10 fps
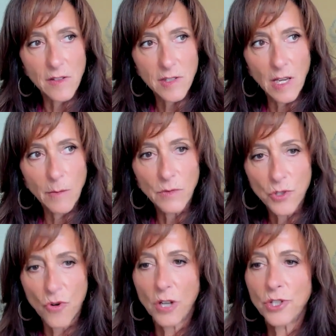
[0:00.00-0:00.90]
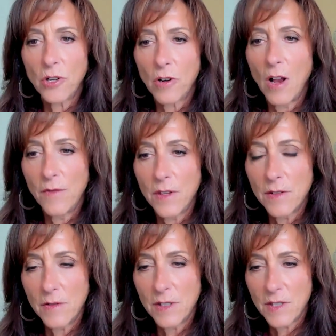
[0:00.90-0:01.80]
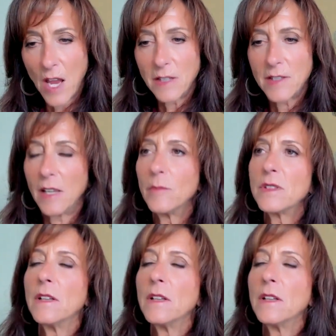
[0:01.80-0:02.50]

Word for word: seam structure of the side seams.